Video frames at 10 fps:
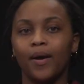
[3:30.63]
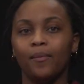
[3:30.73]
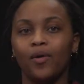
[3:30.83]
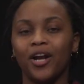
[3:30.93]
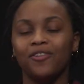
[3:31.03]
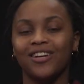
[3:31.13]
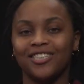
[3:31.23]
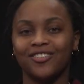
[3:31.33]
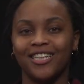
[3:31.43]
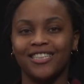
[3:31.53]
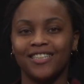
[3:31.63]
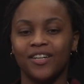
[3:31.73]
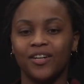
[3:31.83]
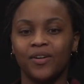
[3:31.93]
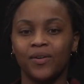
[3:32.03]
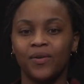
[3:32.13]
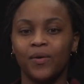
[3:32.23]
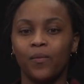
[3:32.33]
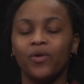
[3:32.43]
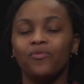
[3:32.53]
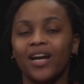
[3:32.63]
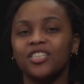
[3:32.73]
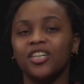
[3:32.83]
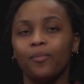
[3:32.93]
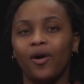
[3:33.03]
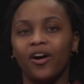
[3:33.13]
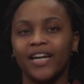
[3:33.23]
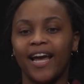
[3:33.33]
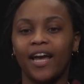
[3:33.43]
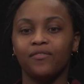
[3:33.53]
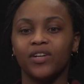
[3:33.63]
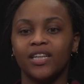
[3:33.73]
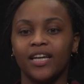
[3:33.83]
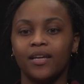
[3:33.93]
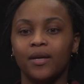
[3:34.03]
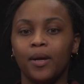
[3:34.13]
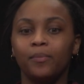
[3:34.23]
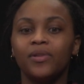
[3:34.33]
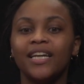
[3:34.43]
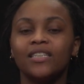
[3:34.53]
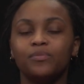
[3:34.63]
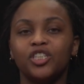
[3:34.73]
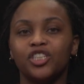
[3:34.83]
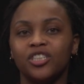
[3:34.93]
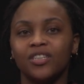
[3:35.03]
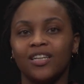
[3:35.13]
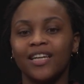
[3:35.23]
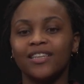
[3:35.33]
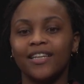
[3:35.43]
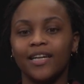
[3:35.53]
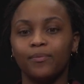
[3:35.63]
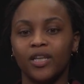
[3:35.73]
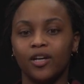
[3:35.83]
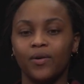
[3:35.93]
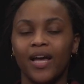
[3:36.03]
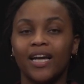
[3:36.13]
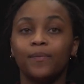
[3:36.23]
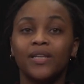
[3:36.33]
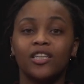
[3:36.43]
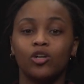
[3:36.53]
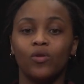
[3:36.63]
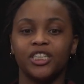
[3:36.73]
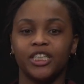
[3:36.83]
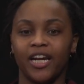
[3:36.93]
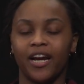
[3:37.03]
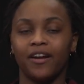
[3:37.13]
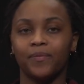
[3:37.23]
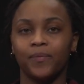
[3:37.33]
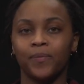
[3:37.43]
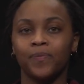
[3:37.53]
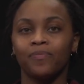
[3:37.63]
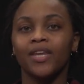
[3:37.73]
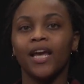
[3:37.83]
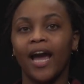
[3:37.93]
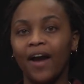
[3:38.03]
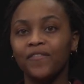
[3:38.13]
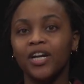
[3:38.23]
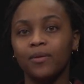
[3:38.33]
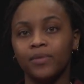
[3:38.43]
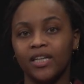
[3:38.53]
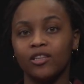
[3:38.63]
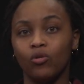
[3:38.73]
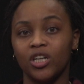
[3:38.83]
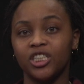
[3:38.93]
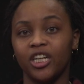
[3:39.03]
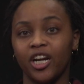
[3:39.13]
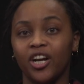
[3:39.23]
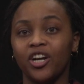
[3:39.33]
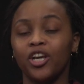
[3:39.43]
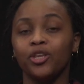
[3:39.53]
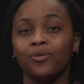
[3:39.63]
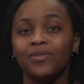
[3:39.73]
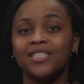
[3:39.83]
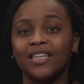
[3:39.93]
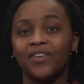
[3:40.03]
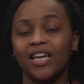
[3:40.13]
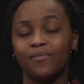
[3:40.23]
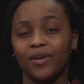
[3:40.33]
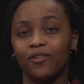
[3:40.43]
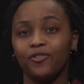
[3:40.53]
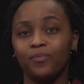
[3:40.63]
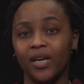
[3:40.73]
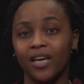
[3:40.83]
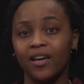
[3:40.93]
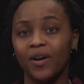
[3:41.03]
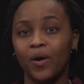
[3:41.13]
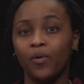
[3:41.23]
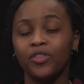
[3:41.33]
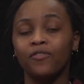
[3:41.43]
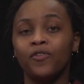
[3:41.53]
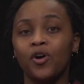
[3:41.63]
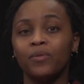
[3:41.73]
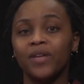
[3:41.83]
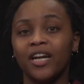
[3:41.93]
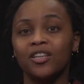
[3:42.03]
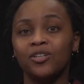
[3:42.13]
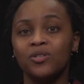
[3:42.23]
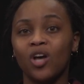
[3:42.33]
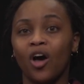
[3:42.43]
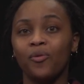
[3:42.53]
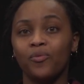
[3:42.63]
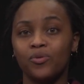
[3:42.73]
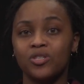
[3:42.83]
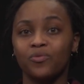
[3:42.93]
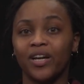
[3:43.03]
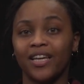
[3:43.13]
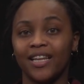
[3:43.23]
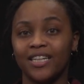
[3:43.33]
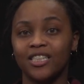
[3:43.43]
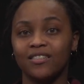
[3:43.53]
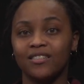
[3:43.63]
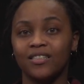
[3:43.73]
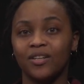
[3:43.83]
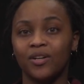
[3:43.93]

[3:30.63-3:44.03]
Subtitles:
Party registration. When registering a party at Avery Glen, please be sure to click the link below and complete the questionnaire. After completing the questionnaire, you will receive an email from me with a form that includes all the rules and regulations.